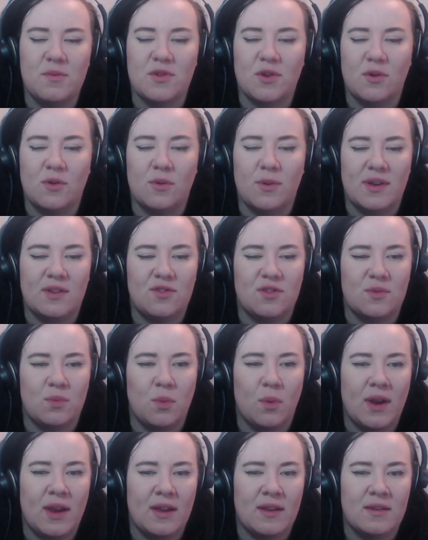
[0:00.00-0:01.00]
are always just
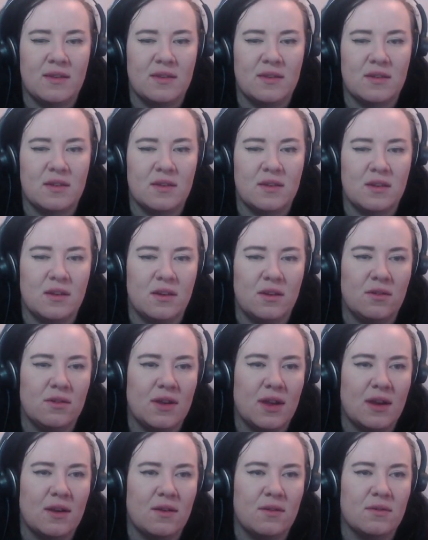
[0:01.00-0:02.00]
weird to do
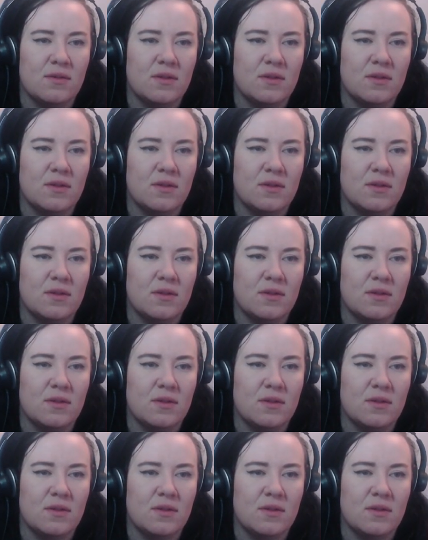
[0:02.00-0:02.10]
now.